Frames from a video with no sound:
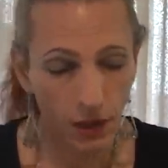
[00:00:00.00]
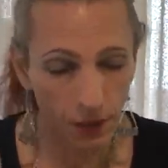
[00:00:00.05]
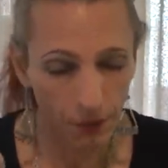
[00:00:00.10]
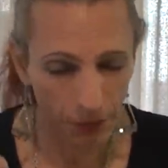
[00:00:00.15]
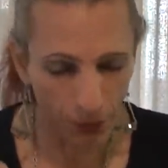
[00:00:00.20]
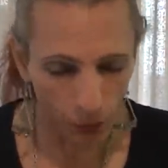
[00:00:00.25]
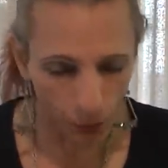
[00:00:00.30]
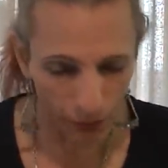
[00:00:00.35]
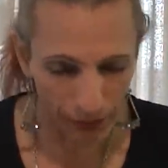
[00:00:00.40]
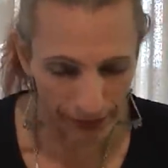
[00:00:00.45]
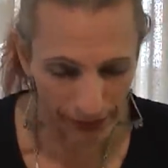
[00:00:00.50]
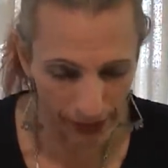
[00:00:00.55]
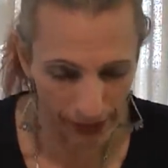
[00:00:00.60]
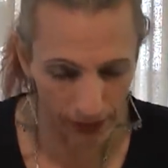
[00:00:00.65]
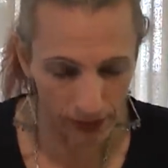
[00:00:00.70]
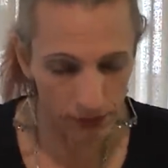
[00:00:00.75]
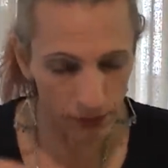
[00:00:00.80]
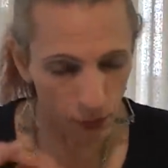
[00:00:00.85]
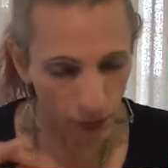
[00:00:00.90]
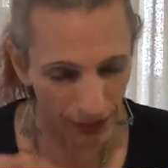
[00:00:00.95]
But we,
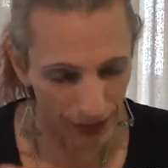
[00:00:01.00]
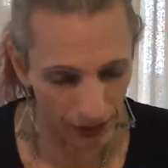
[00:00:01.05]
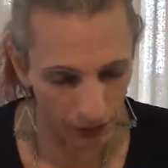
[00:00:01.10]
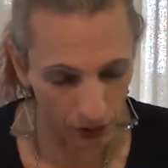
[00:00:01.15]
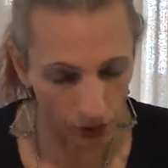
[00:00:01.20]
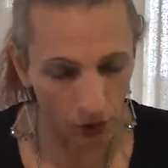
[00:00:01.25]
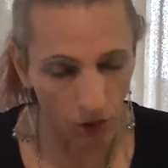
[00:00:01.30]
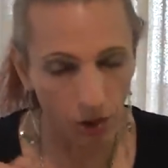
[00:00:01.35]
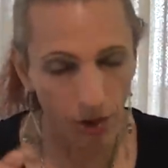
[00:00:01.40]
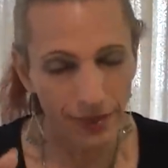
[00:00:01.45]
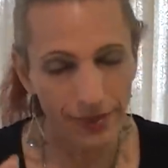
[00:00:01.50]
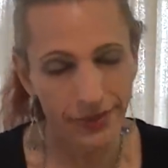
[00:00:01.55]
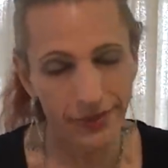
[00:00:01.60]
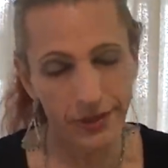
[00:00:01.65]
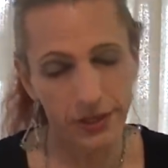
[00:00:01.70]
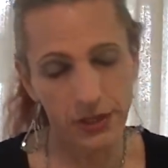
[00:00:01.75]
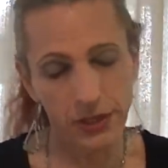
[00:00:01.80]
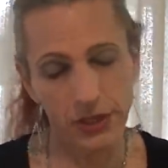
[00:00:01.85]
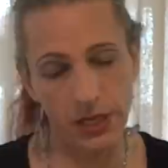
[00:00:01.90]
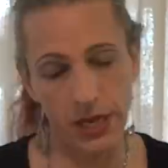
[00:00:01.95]
yet we are the
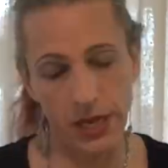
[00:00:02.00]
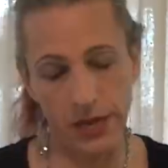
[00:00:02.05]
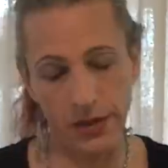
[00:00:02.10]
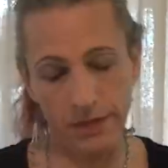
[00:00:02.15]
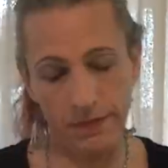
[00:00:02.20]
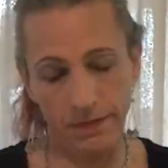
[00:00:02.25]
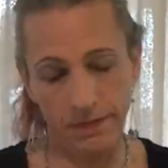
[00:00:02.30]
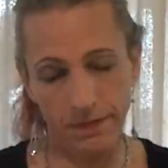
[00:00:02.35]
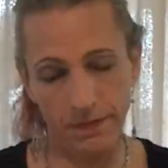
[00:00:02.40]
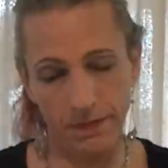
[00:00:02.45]
same.